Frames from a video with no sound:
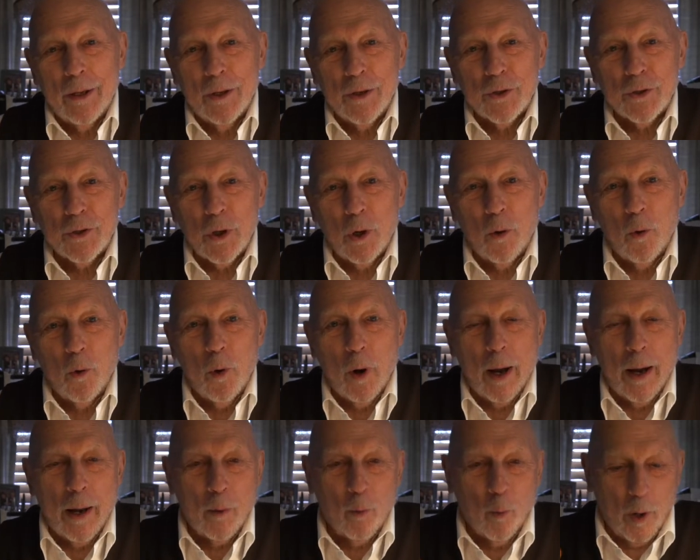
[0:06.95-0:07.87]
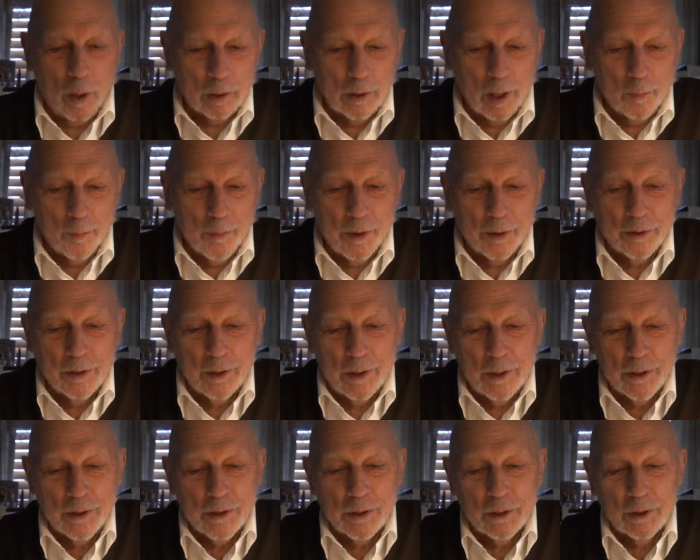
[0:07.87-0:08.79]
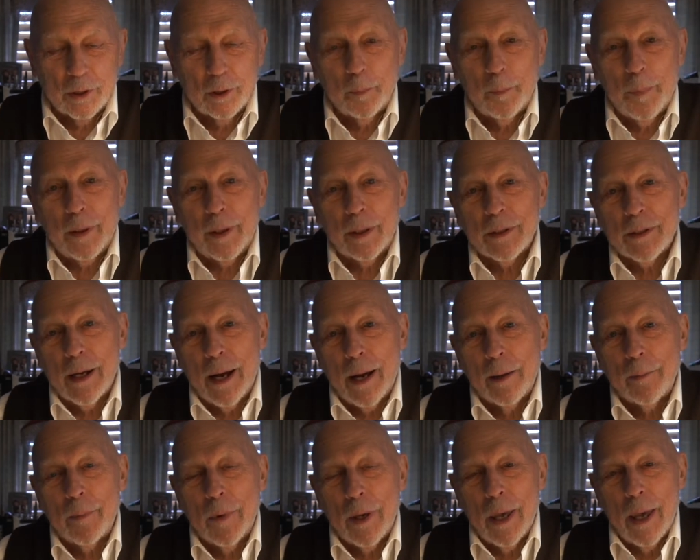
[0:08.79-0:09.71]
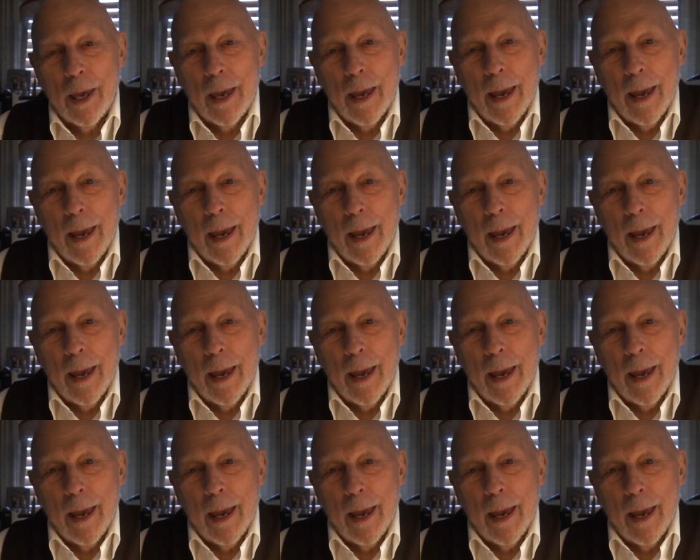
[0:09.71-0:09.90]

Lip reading: So I welcome you to this little bit of time,